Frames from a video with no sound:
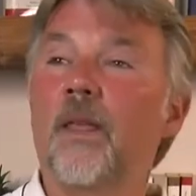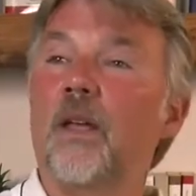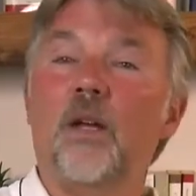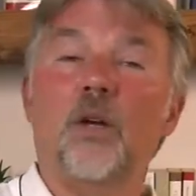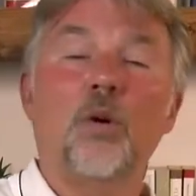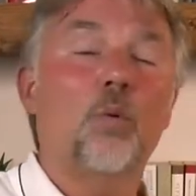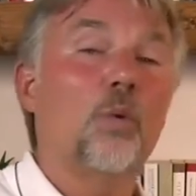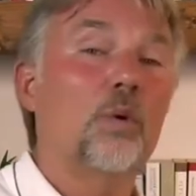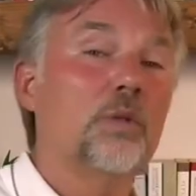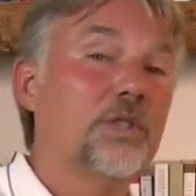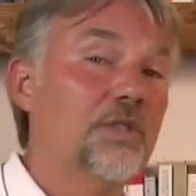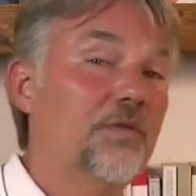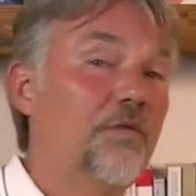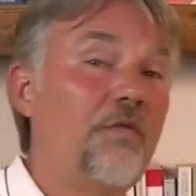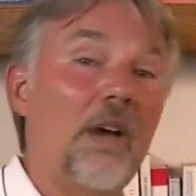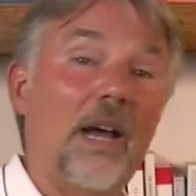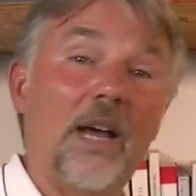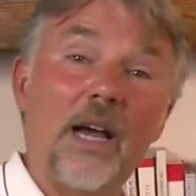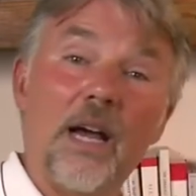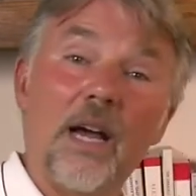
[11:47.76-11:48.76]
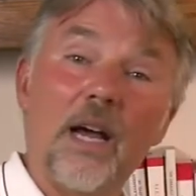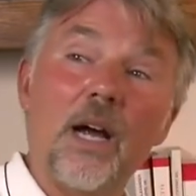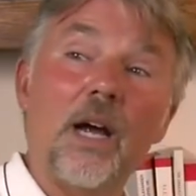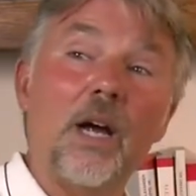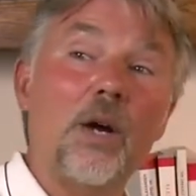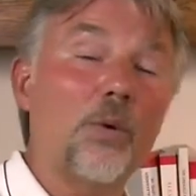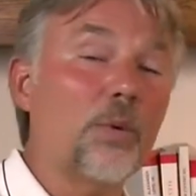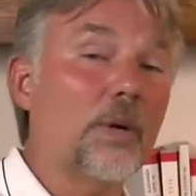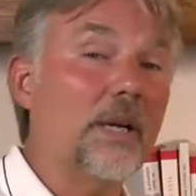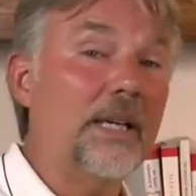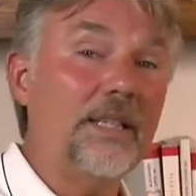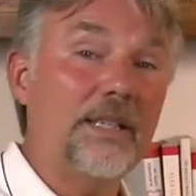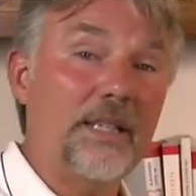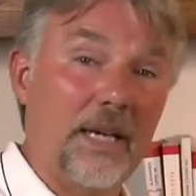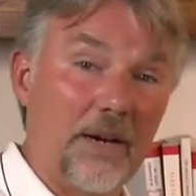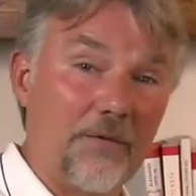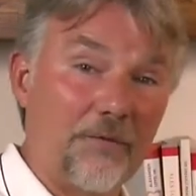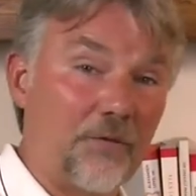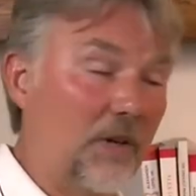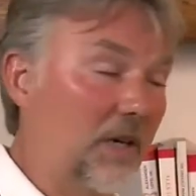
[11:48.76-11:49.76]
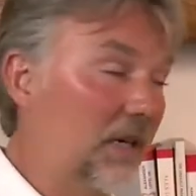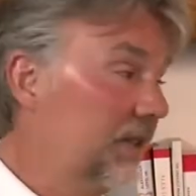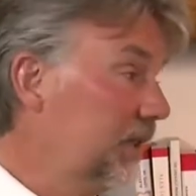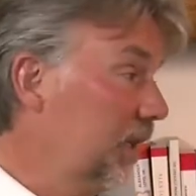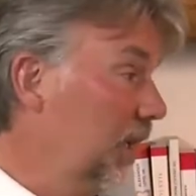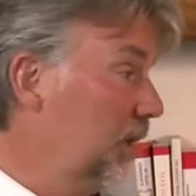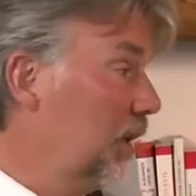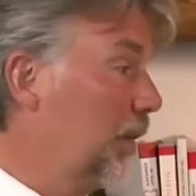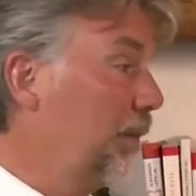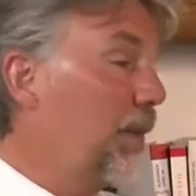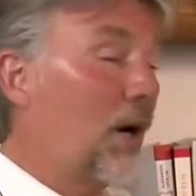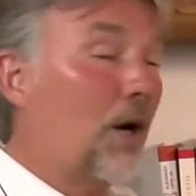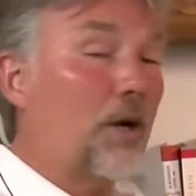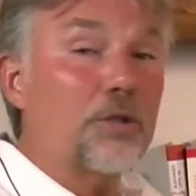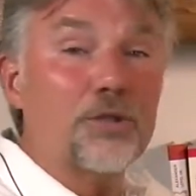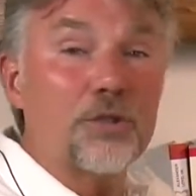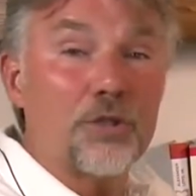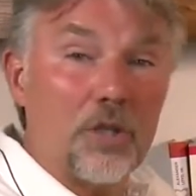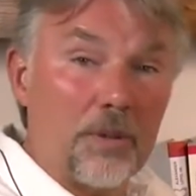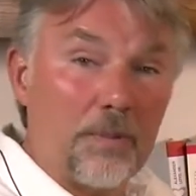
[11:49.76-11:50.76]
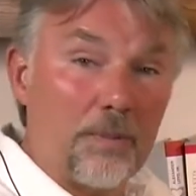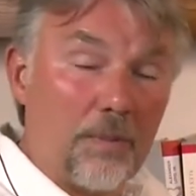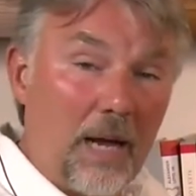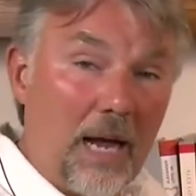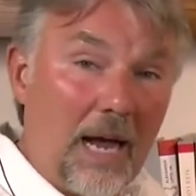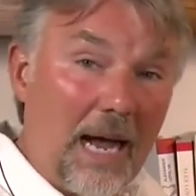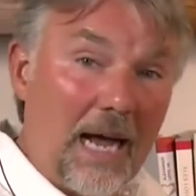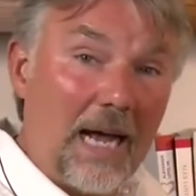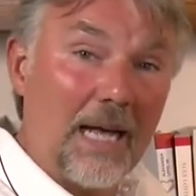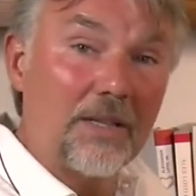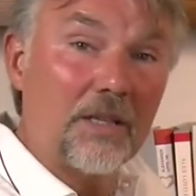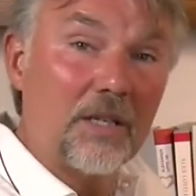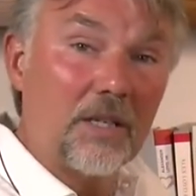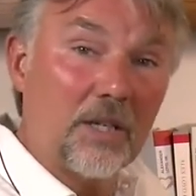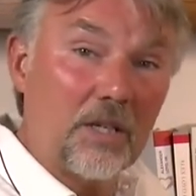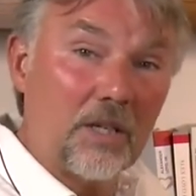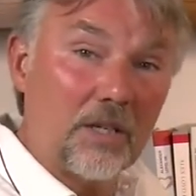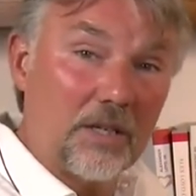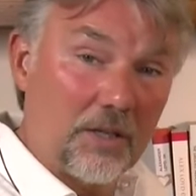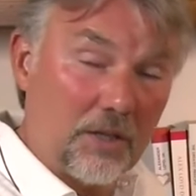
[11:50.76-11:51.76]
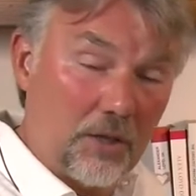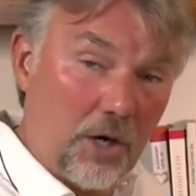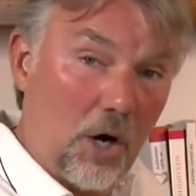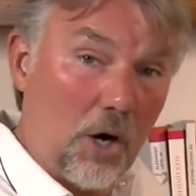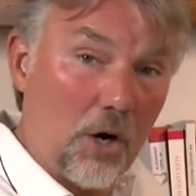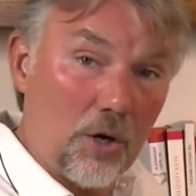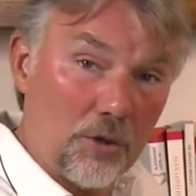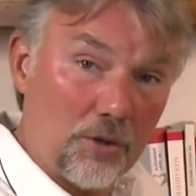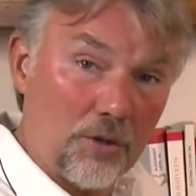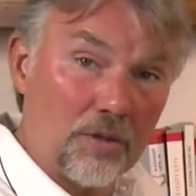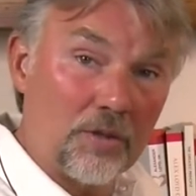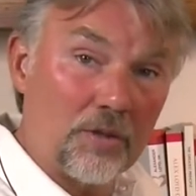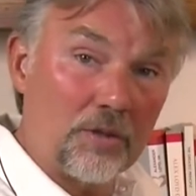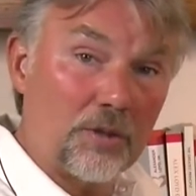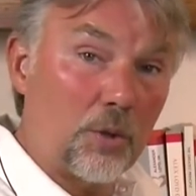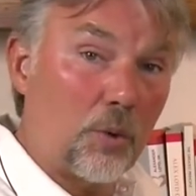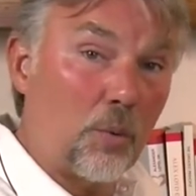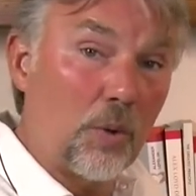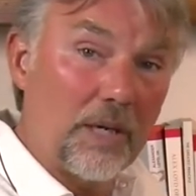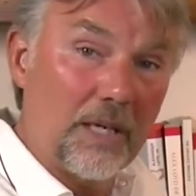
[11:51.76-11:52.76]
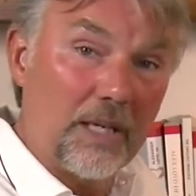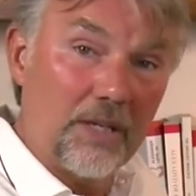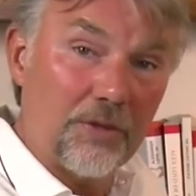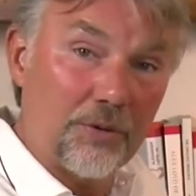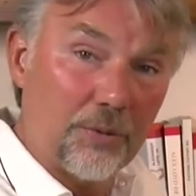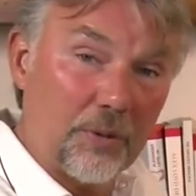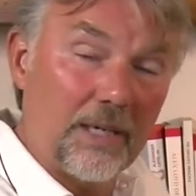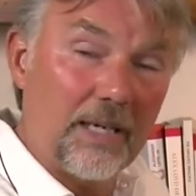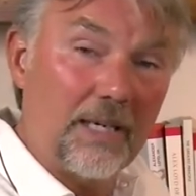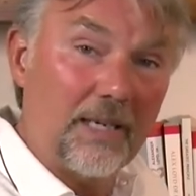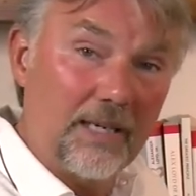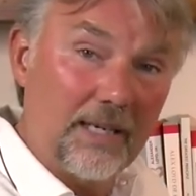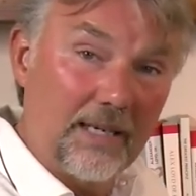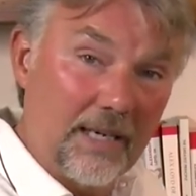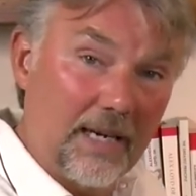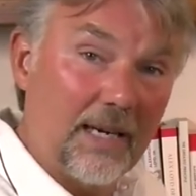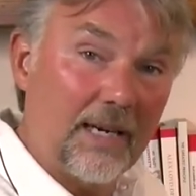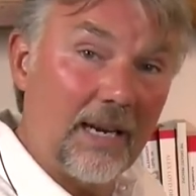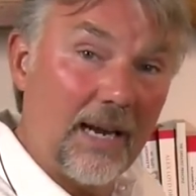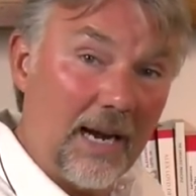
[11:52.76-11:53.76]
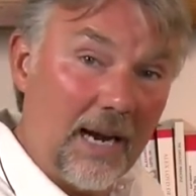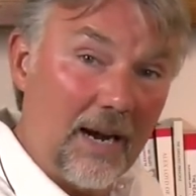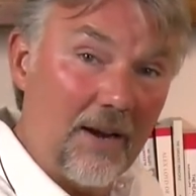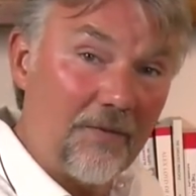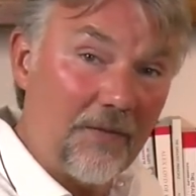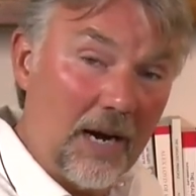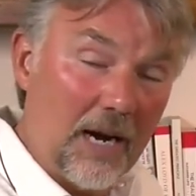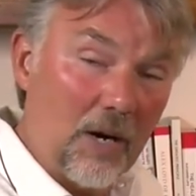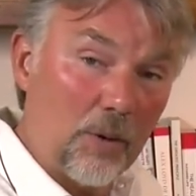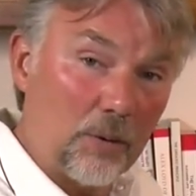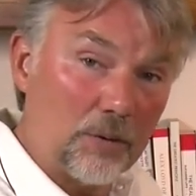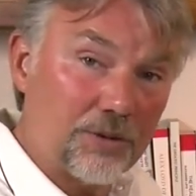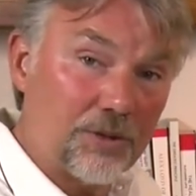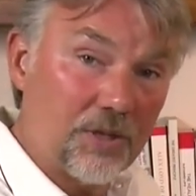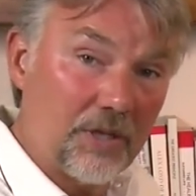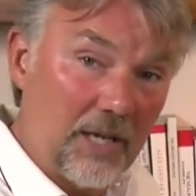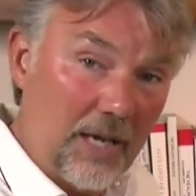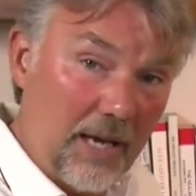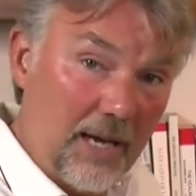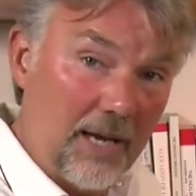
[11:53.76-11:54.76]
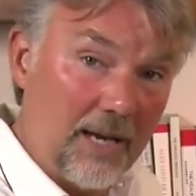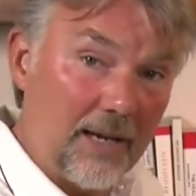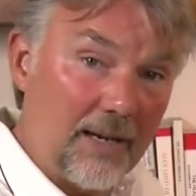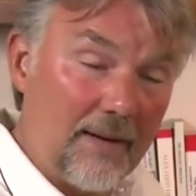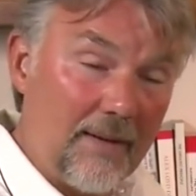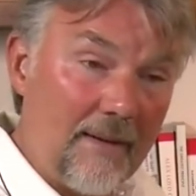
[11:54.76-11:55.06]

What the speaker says: was very different than the person behind the curtain 23 and a half hours a day.